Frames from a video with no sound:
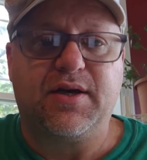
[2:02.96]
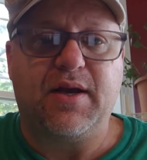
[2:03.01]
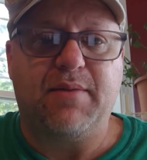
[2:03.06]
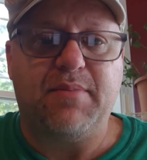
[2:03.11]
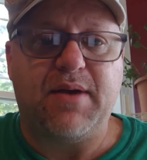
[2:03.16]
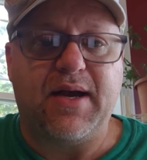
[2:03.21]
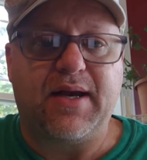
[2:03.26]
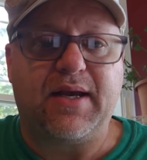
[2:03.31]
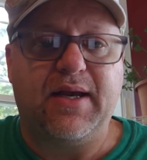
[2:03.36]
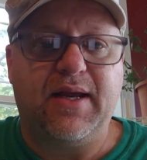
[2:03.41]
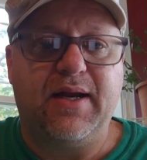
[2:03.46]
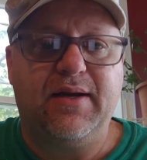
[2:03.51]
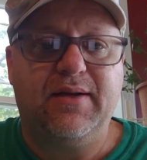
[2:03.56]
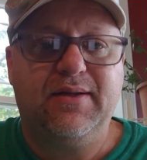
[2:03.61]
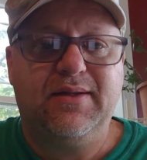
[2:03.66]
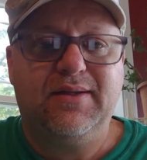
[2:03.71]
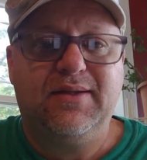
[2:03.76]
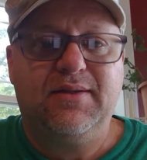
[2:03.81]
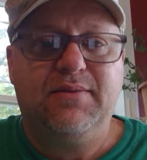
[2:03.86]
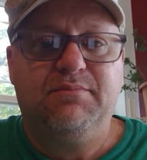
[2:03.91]
get back in
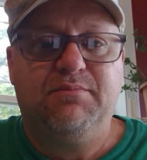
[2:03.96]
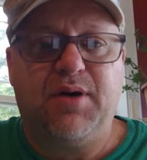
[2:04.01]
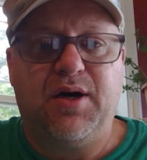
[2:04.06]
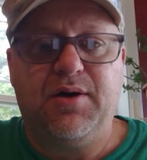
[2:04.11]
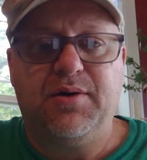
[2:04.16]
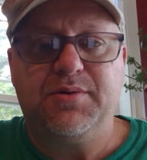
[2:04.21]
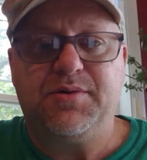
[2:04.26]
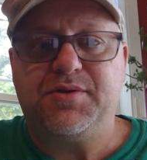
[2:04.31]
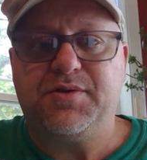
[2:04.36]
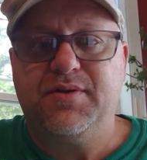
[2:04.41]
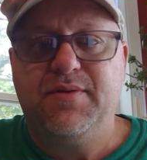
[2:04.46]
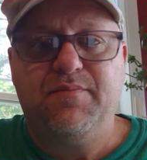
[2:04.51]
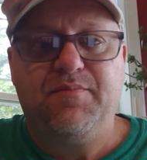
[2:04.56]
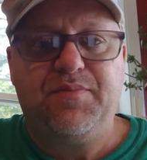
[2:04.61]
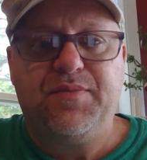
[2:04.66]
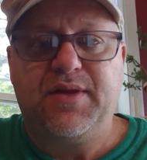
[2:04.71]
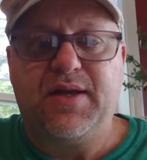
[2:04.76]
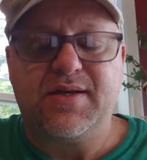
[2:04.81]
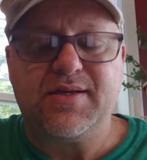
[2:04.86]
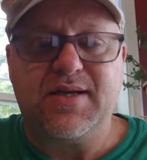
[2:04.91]
it. Boats
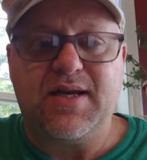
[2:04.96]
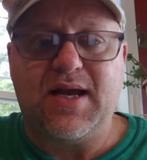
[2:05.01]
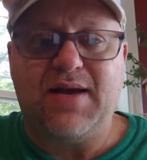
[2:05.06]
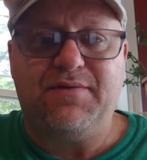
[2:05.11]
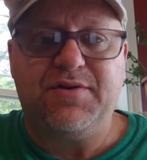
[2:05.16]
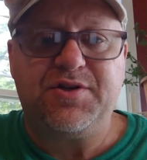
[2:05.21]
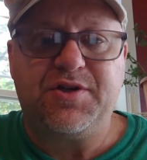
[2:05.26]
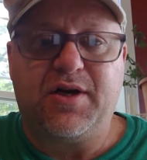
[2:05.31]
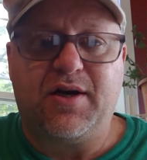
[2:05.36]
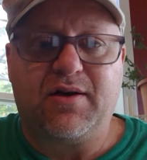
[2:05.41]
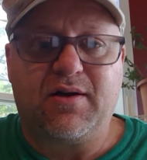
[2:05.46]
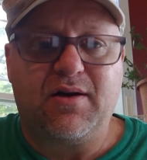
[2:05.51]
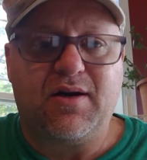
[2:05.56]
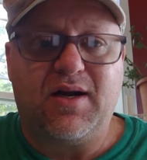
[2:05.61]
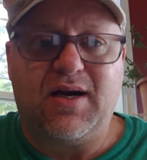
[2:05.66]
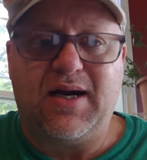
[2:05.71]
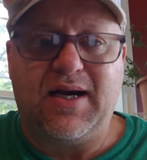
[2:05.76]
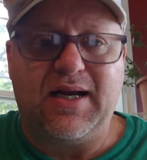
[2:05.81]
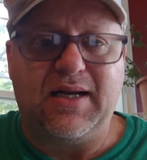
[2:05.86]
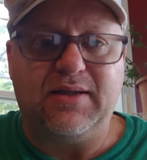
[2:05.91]
doesn't have a
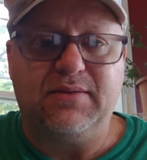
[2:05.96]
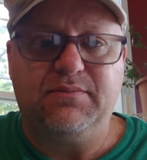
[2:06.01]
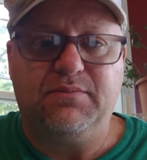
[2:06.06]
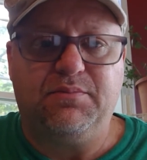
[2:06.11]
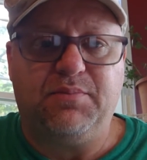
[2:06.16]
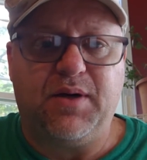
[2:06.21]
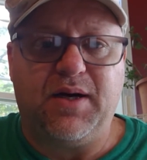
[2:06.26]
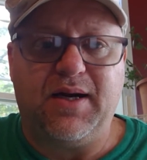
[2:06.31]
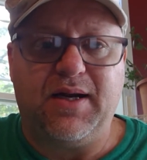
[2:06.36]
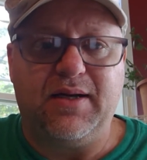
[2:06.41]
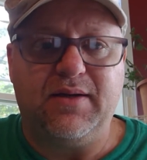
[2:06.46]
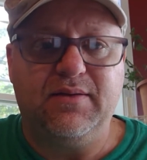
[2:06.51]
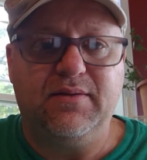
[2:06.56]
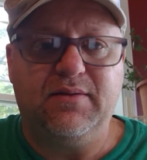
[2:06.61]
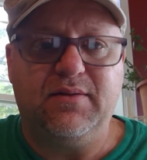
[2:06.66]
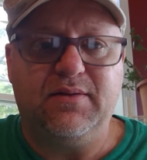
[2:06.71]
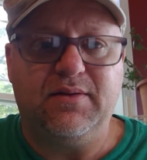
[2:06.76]
juggernaut, but